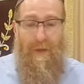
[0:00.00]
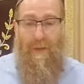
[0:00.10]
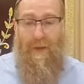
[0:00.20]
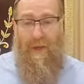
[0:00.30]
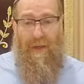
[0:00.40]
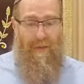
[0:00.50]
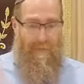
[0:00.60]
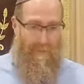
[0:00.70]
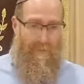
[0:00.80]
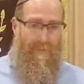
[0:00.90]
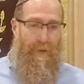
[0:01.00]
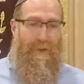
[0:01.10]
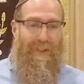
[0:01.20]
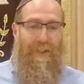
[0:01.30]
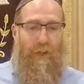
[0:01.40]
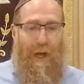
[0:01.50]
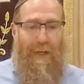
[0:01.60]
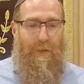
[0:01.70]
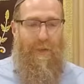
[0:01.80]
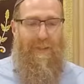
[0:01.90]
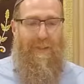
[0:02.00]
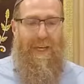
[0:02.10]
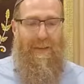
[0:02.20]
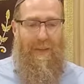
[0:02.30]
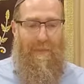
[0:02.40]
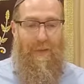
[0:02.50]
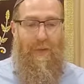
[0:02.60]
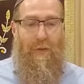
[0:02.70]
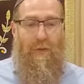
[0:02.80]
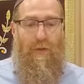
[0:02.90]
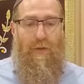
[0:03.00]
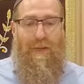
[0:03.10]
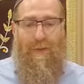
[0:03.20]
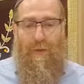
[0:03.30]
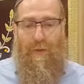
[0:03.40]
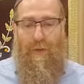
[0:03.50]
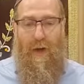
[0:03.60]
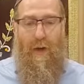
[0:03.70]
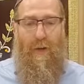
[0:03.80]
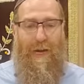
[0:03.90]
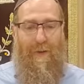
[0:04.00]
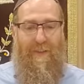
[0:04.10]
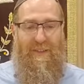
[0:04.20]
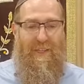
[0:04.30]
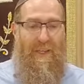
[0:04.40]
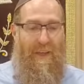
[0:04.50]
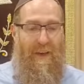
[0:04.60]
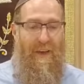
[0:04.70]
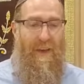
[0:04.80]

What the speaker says: The person in charge would say to them, go out and see.